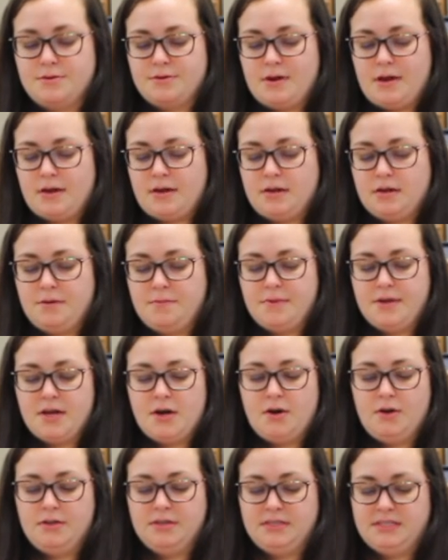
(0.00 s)
they're not going to be
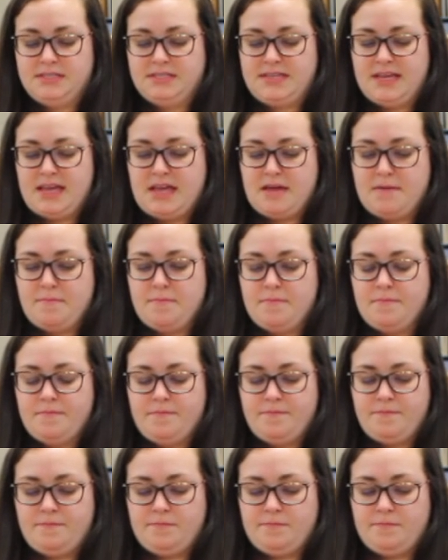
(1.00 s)
all the same